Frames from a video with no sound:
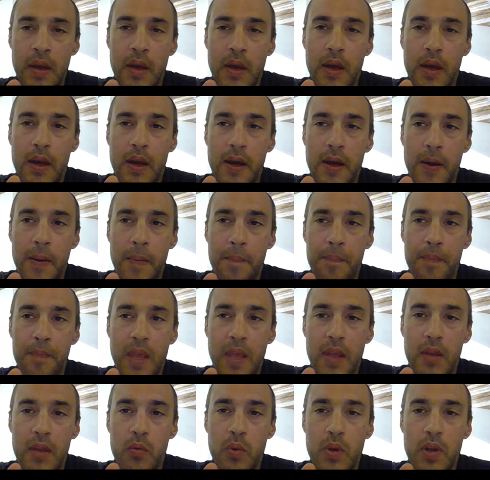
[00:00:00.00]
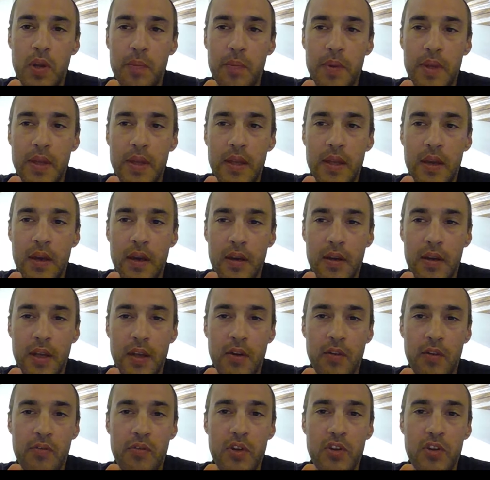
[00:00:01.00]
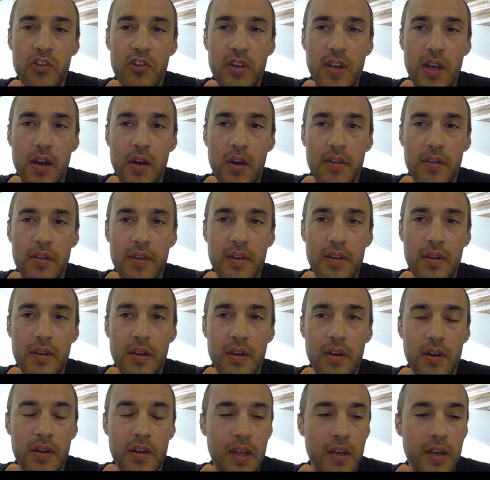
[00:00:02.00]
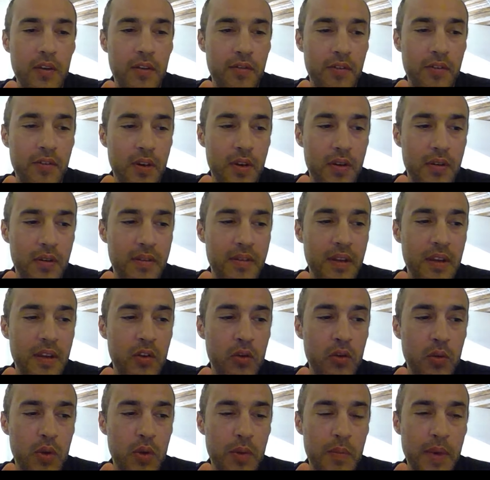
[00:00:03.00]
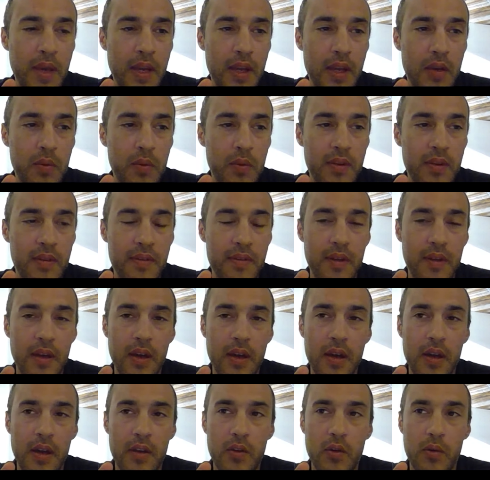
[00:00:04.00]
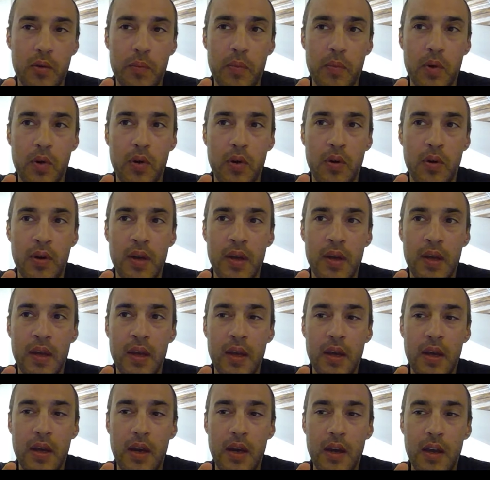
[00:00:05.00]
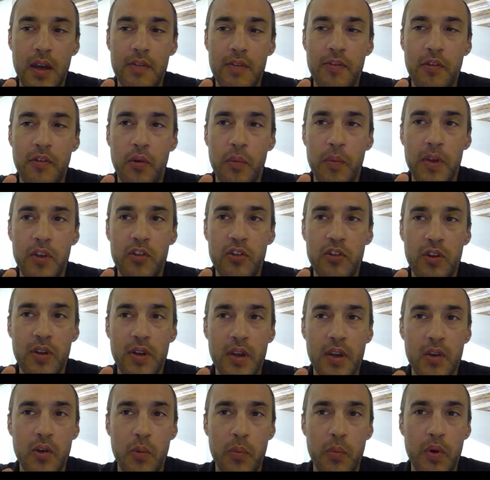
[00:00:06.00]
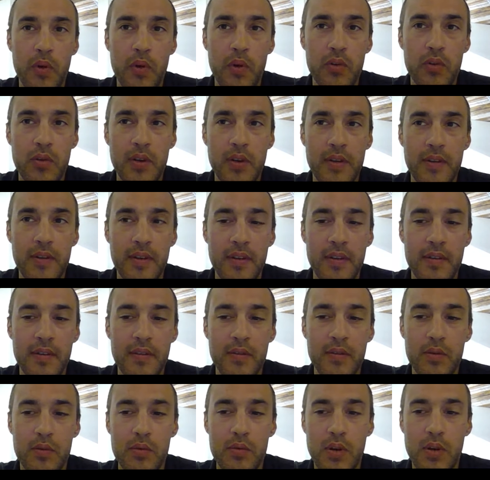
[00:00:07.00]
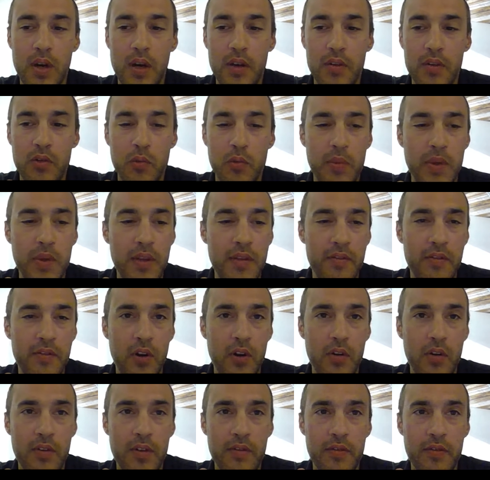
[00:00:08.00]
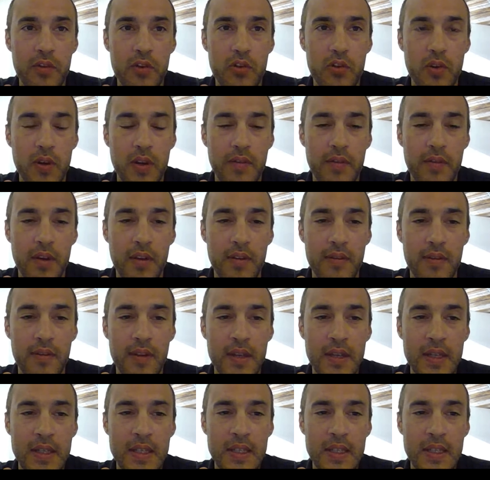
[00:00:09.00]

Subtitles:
And we'll be kind of reaching out in a kind of a thank you email with you know, more information and opportunities to be involved in future events.